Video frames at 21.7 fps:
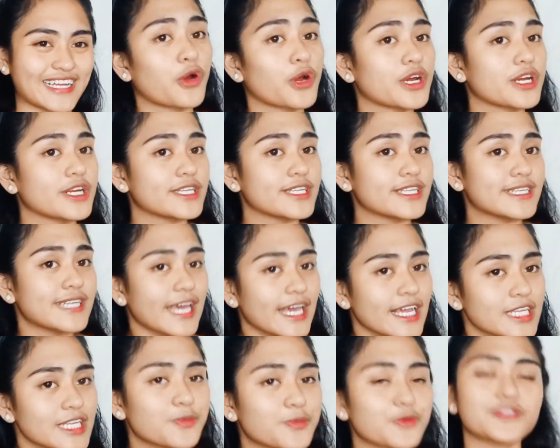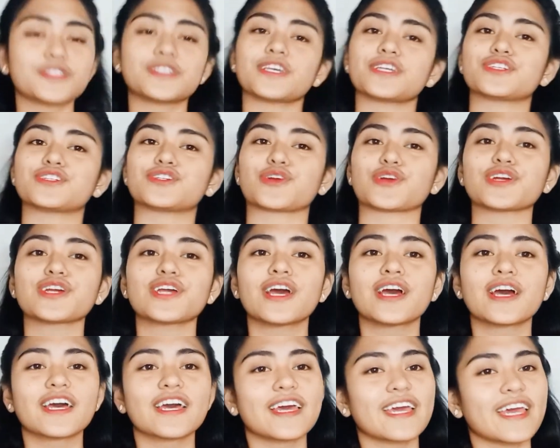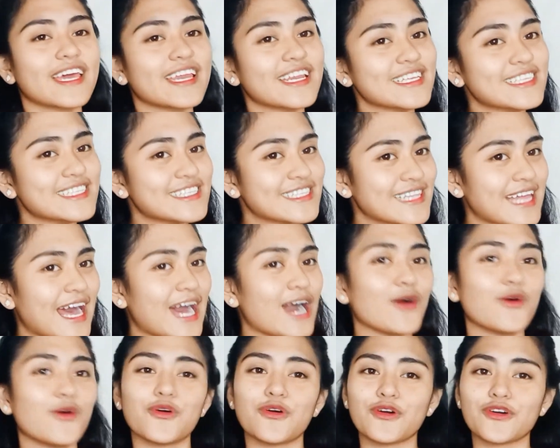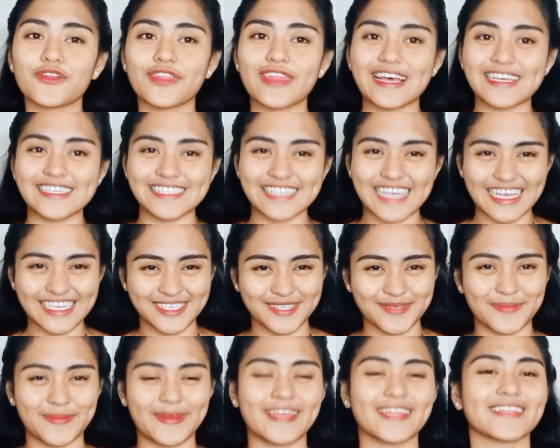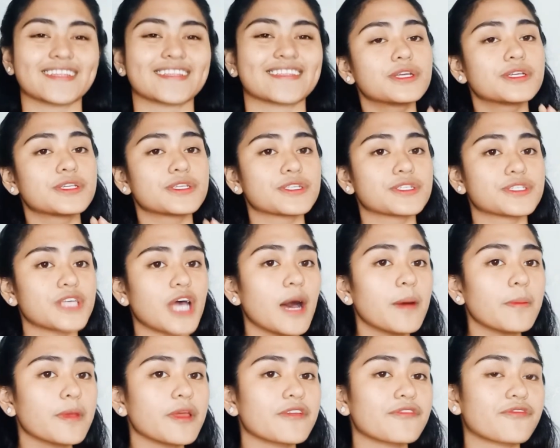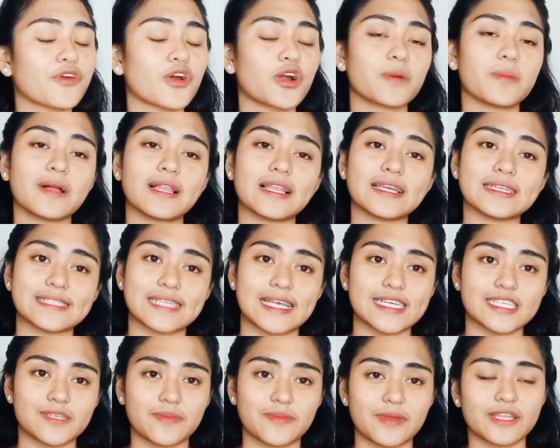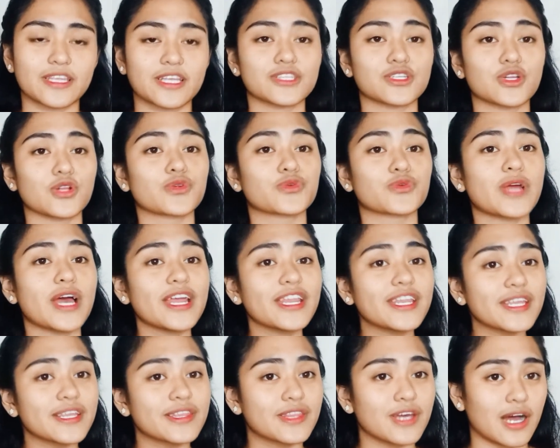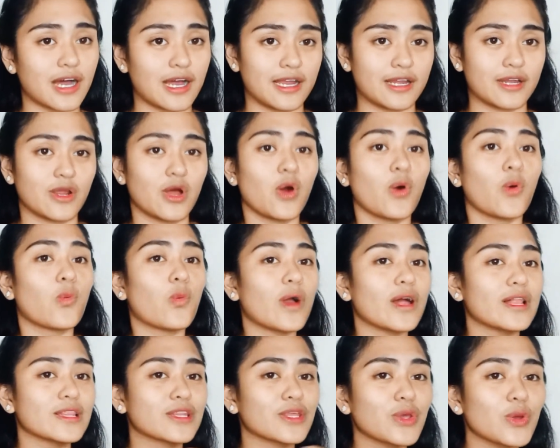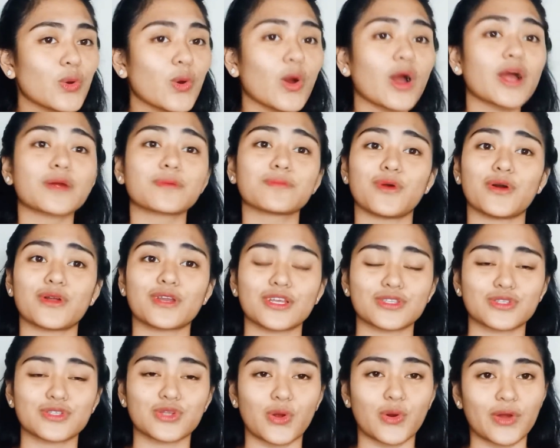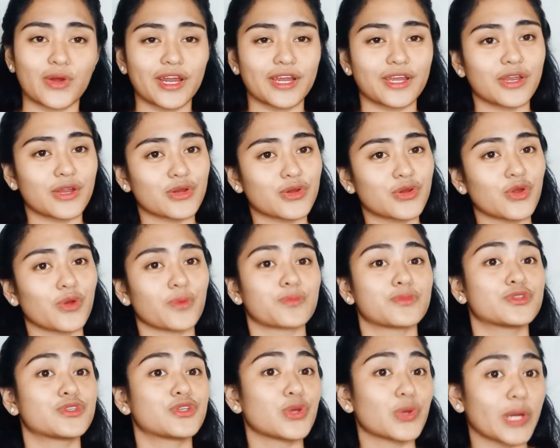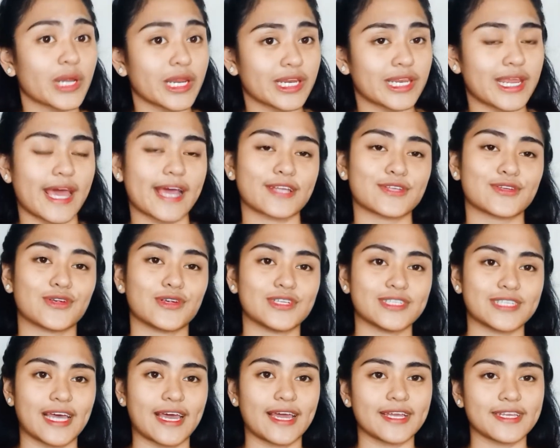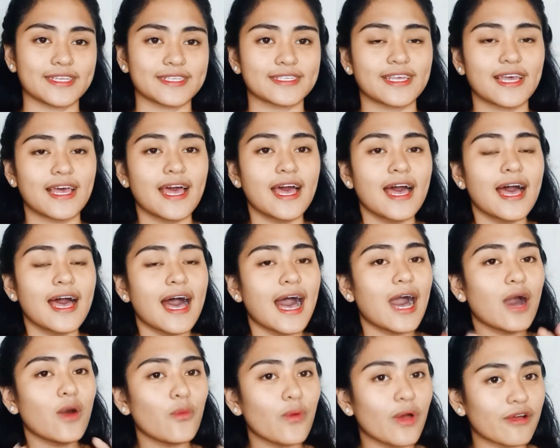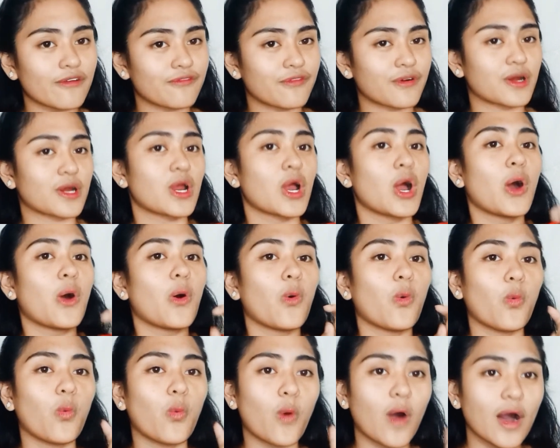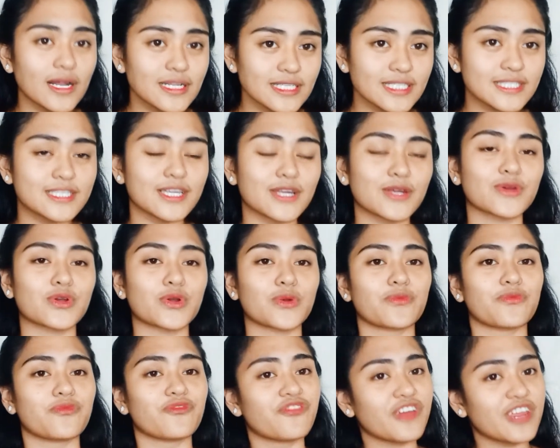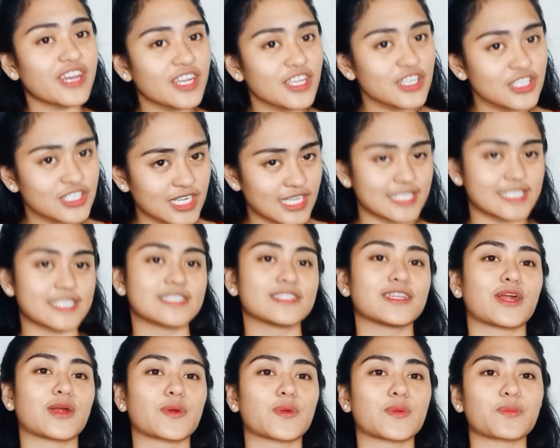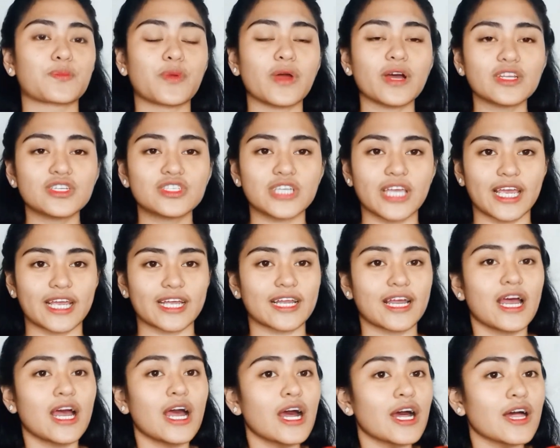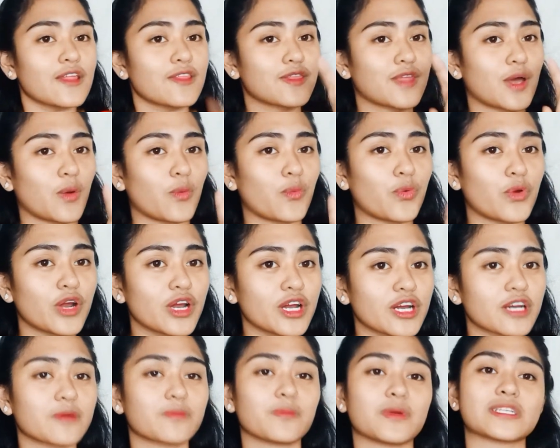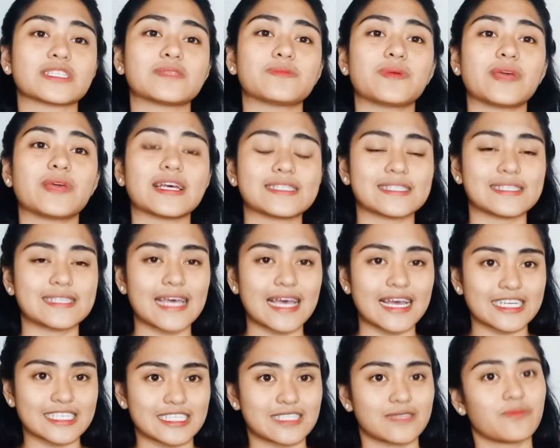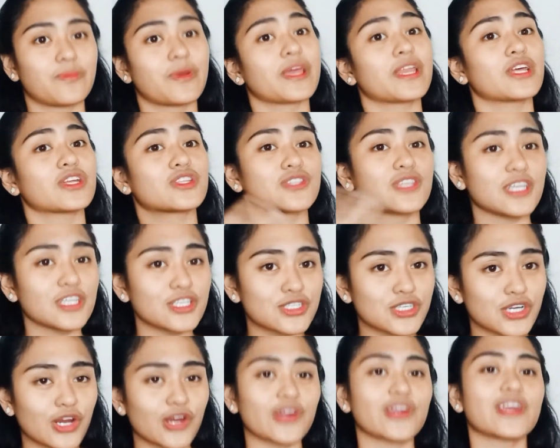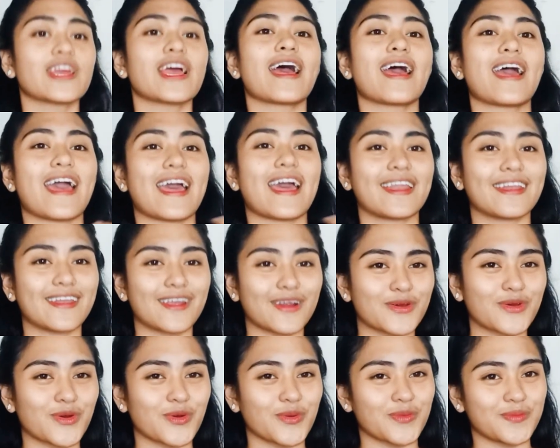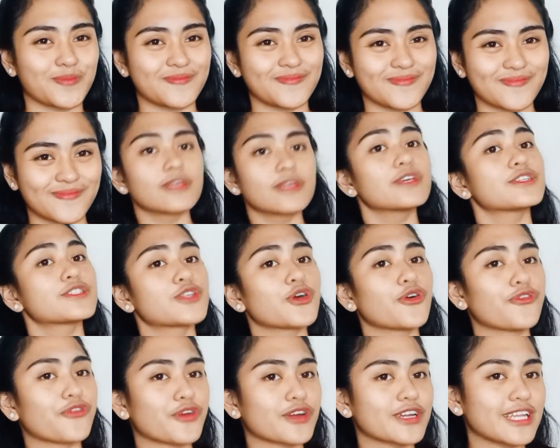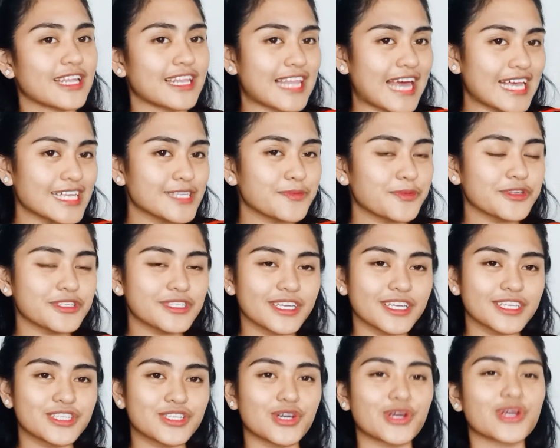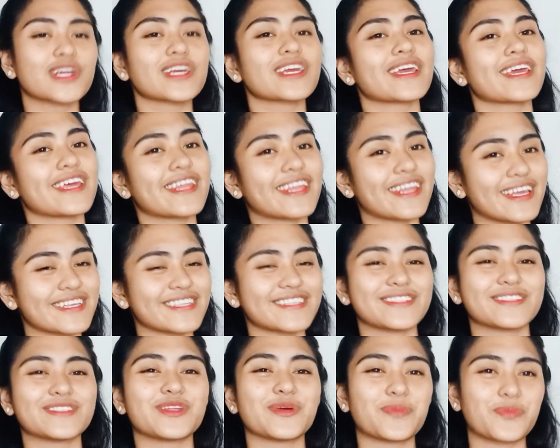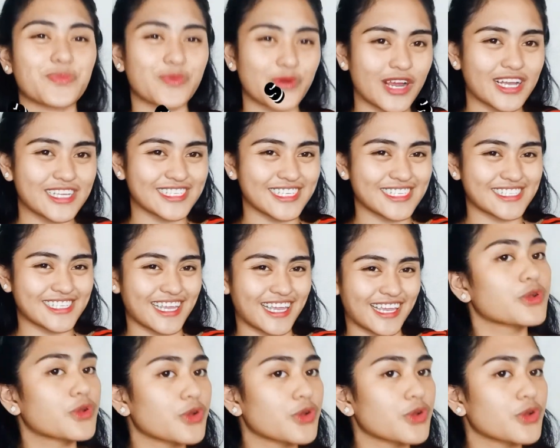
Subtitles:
For the next procedure, it is now the assessment. Some informal assessment is already done while you are monitoring the group during the exercise. However, once the group finishes their project, the work must be assessed by the teacher and the group. So for the last procedure, it is the processing.